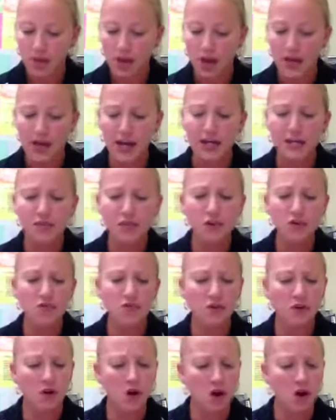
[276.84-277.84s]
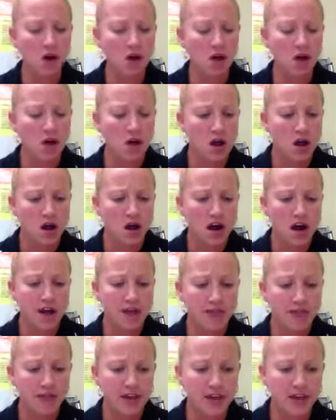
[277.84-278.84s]
I guess overall, I
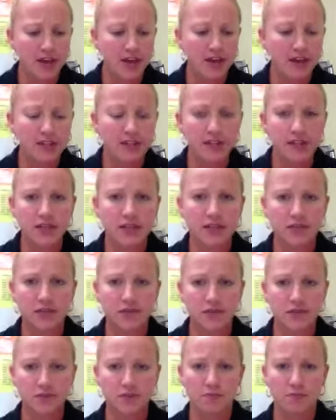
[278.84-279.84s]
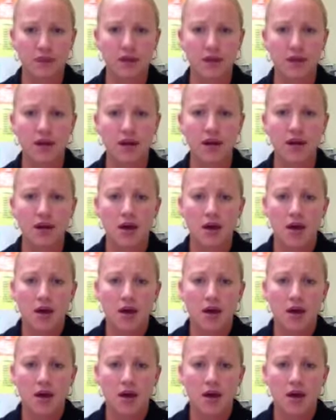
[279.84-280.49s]
think kids need to be